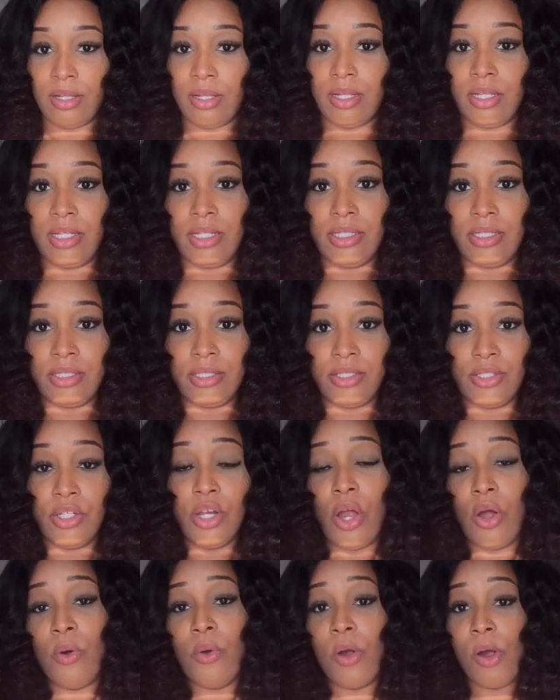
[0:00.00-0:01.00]
is, you
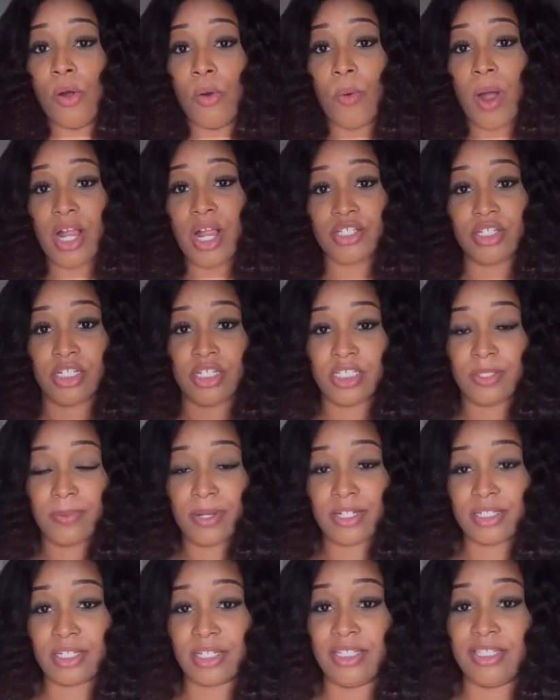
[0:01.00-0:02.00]
know, watching,
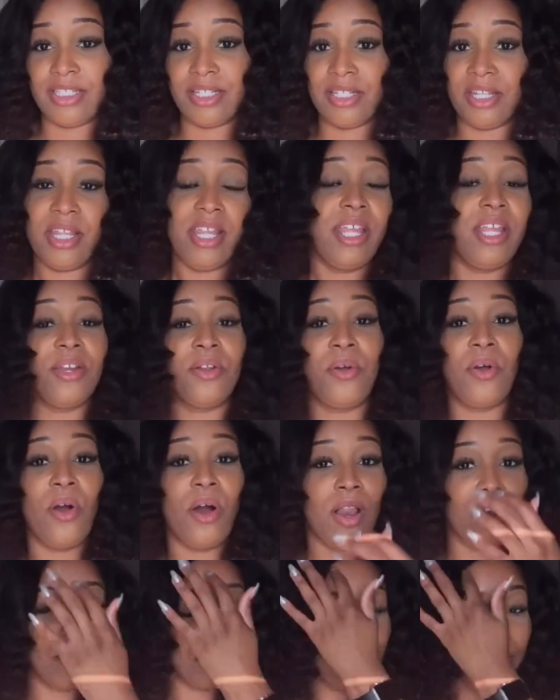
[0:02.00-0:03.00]
especially to the end on
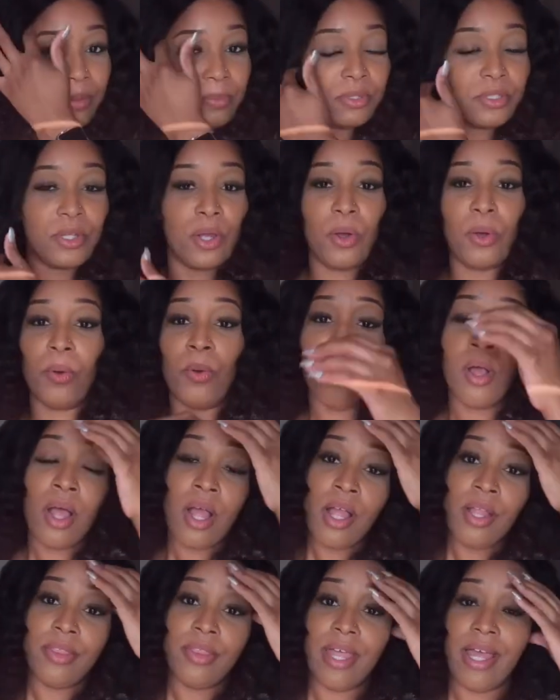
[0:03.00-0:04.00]
all of them. So
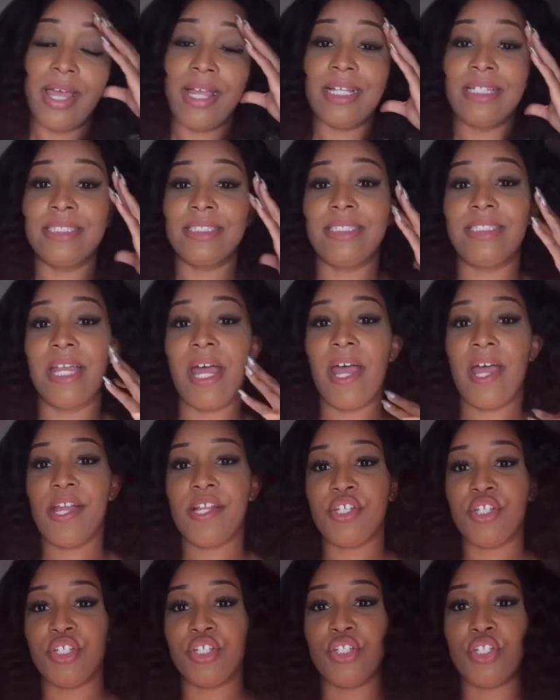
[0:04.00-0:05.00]
that is
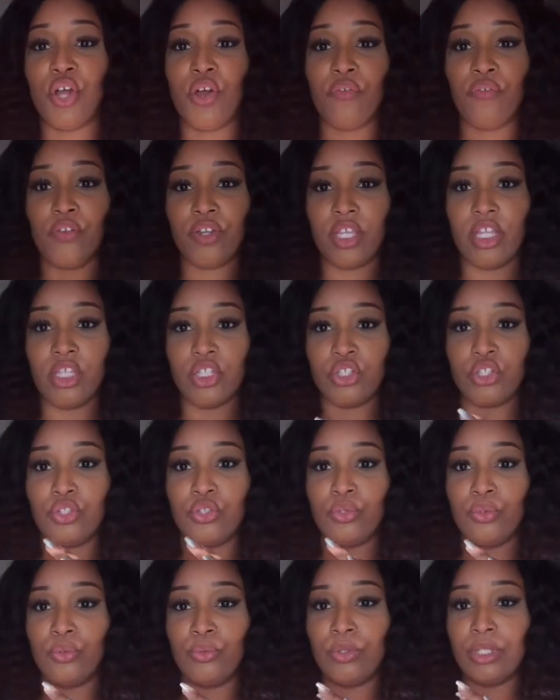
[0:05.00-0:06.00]
that. Just don't forget
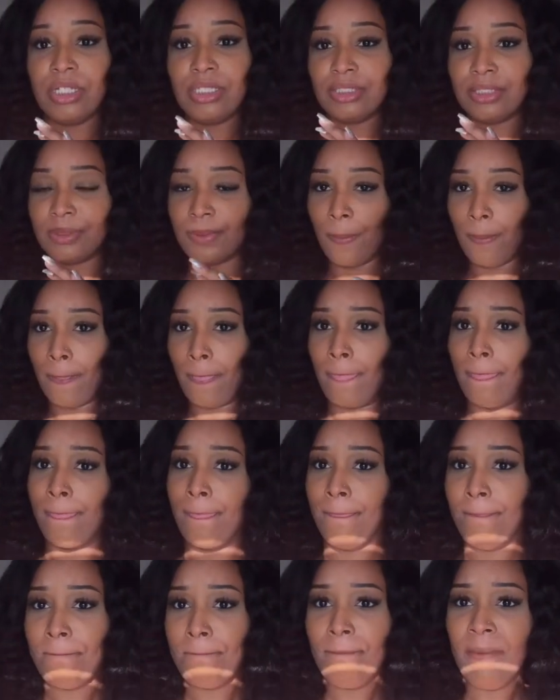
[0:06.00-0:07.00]
to, this
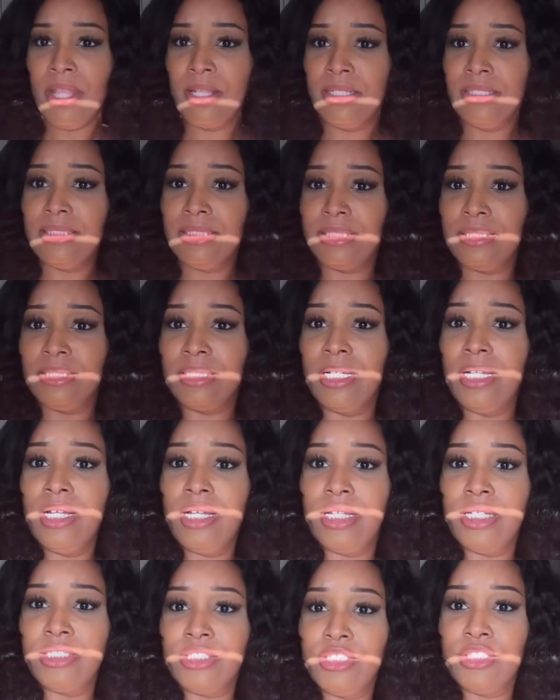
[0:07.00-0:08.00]

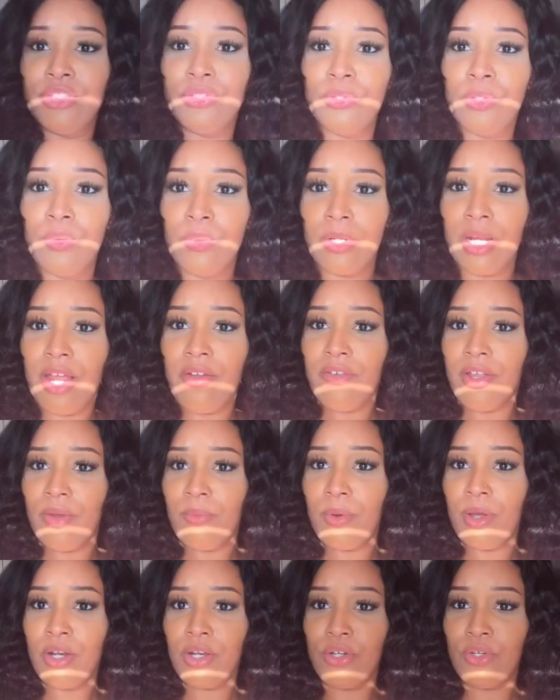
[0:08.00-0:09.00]
sun is just doing whatever it
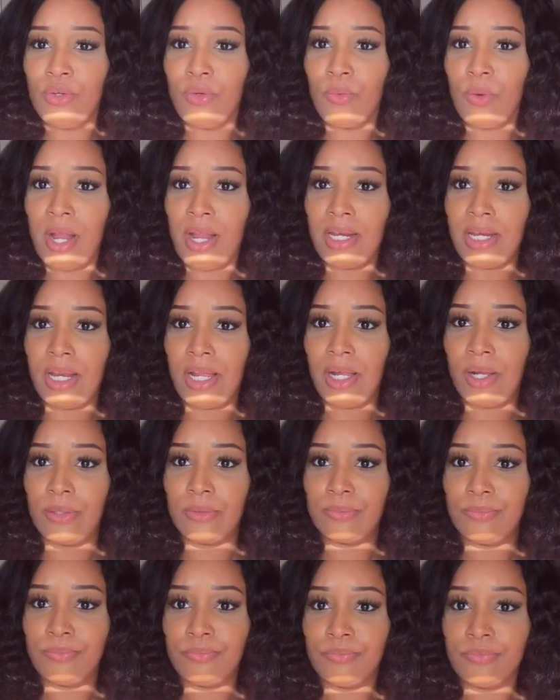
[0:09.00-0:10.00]
want to do right now.
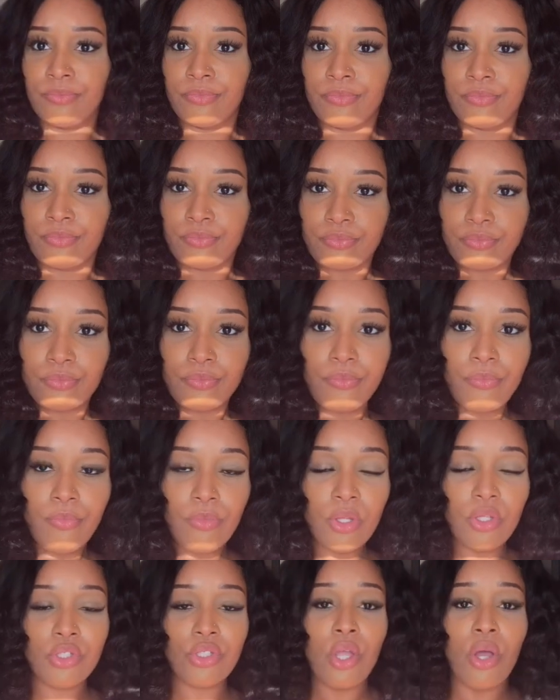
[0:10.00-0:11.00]

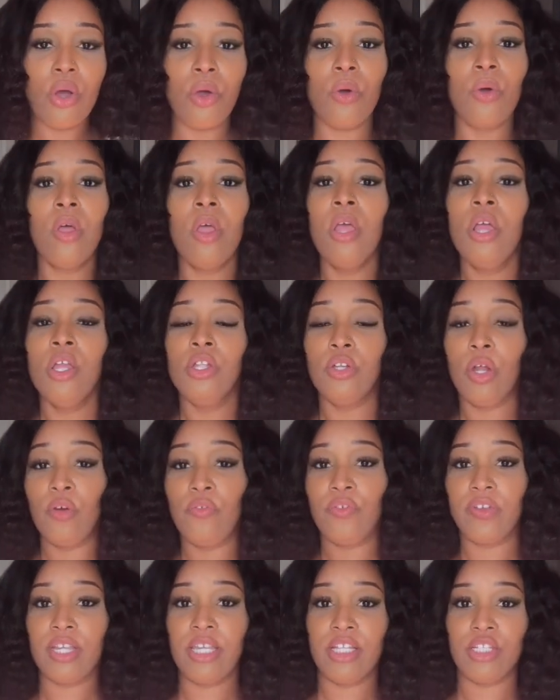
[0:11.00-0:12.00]
So don't
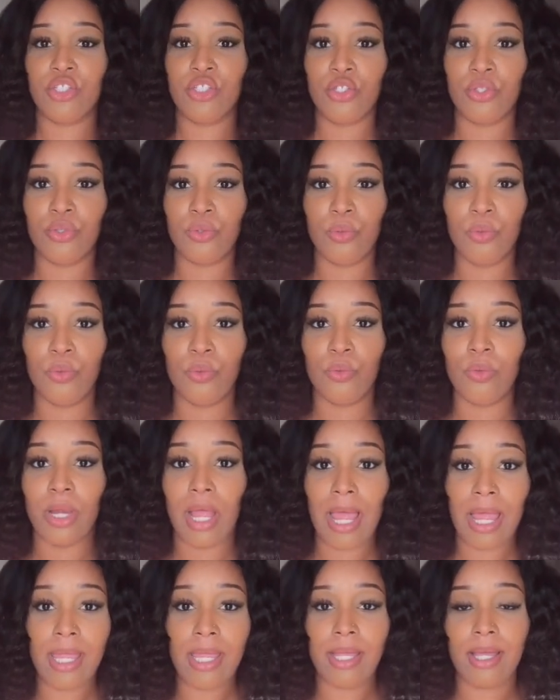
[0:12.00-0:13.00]
forget to
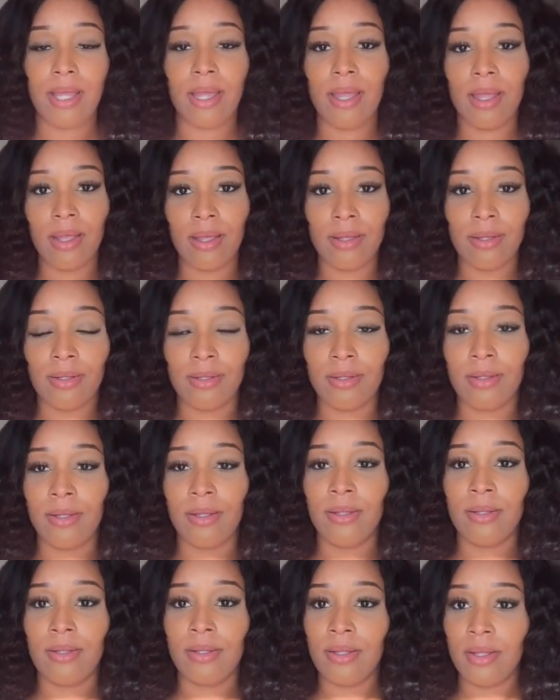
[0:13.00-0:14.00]
like,
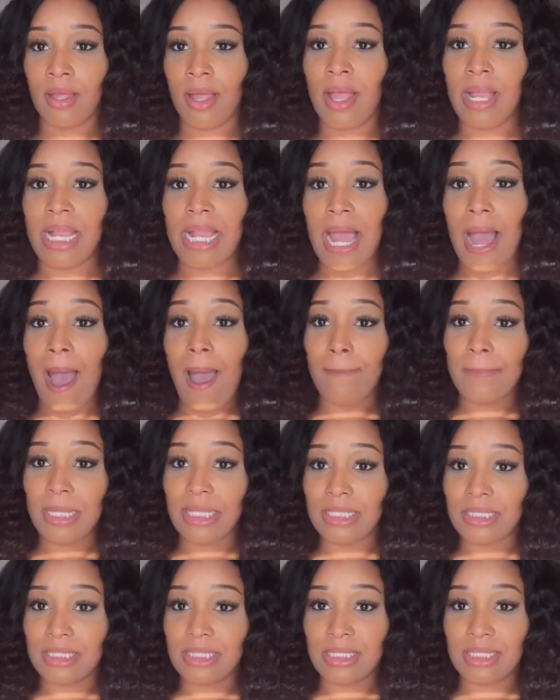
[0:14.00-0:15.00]

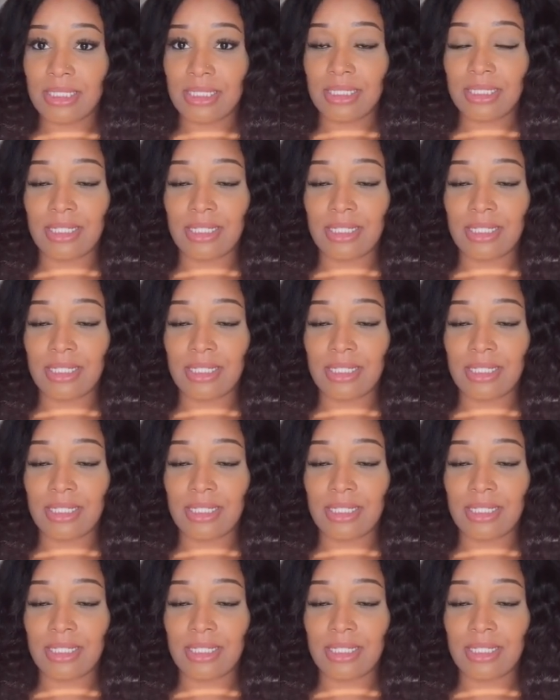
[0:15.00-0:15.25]
comment,